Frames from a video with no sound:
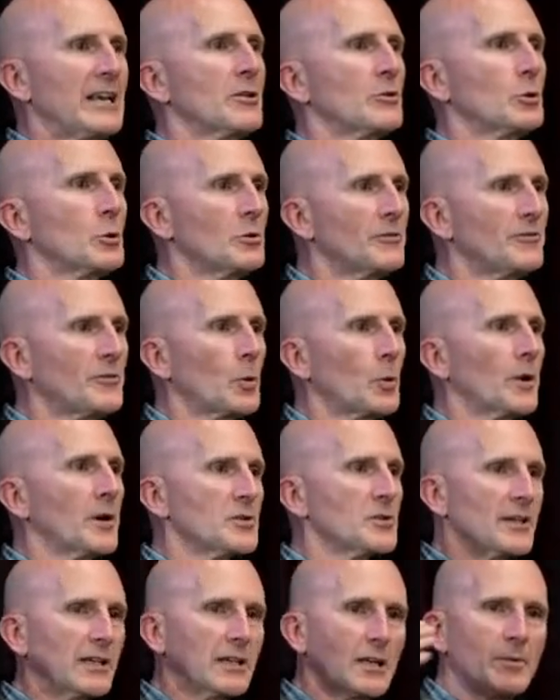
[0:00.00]
the forest.
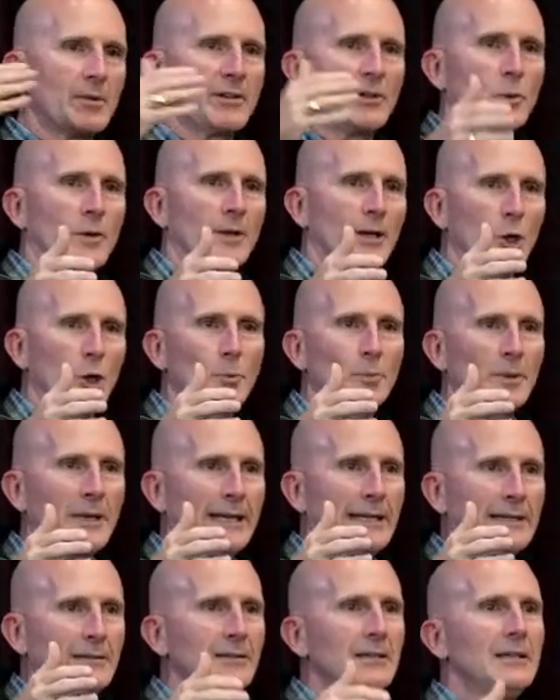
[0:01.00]
They come into an
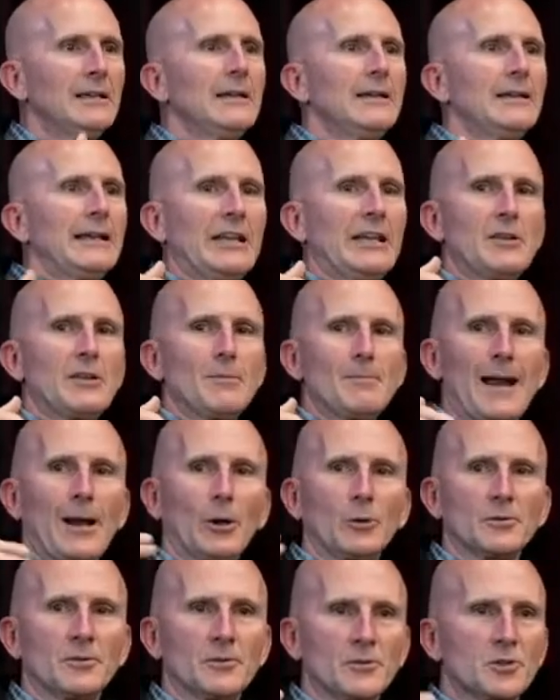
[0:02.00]
opening in the
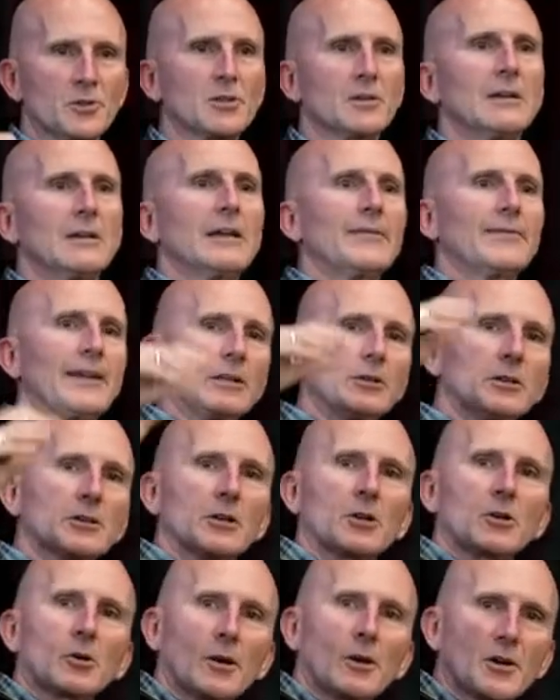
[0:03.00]
mountains. They look
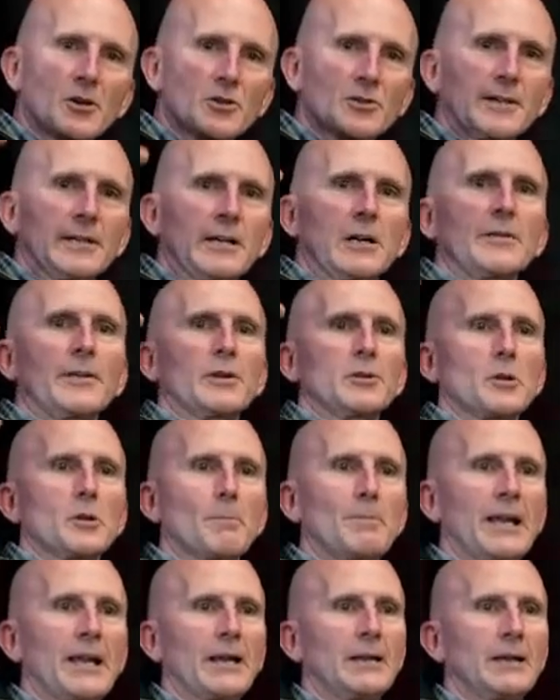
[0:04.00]
across there, and there's a
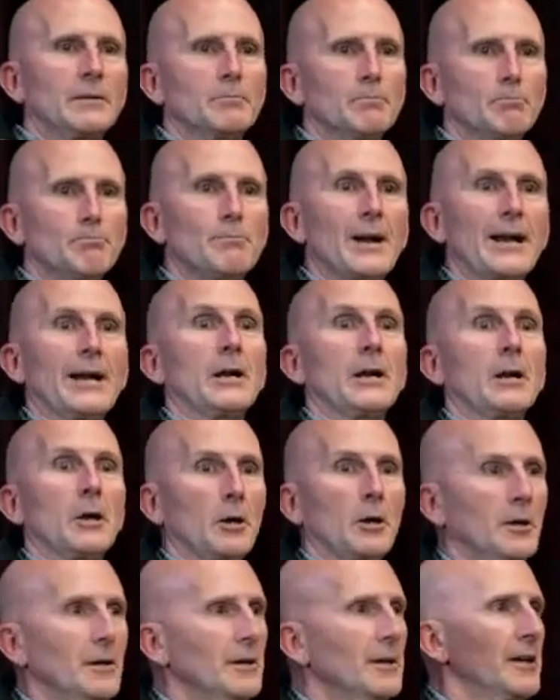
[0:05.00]
big bear.
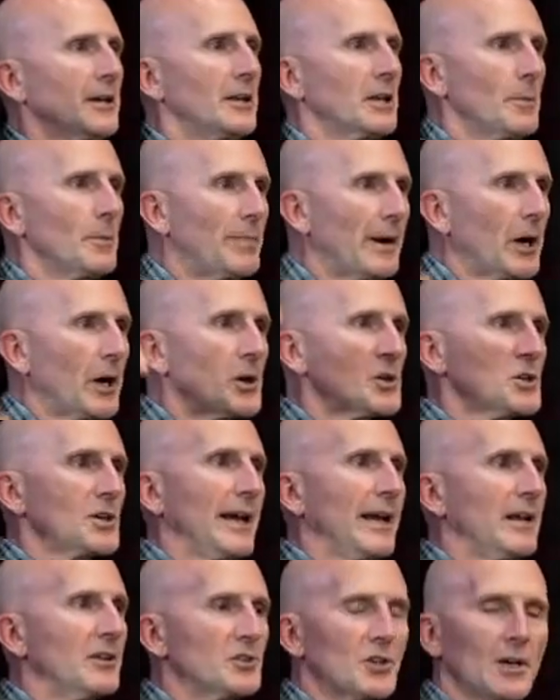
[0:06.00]
And the bear
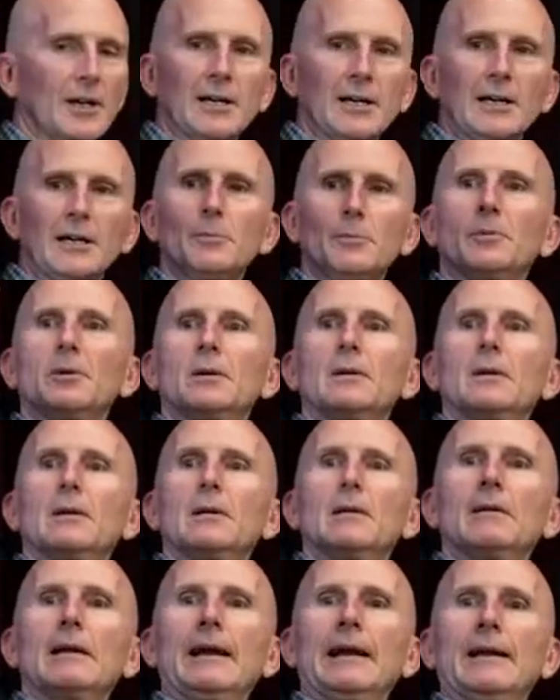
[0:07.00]
stands up
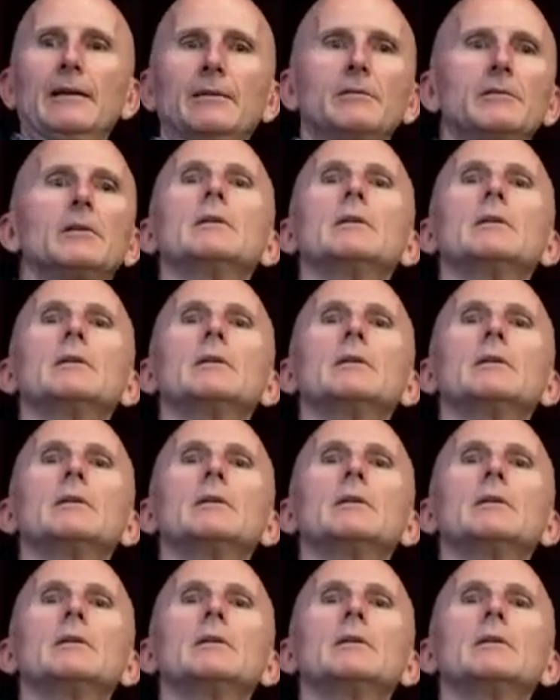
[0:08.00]
and you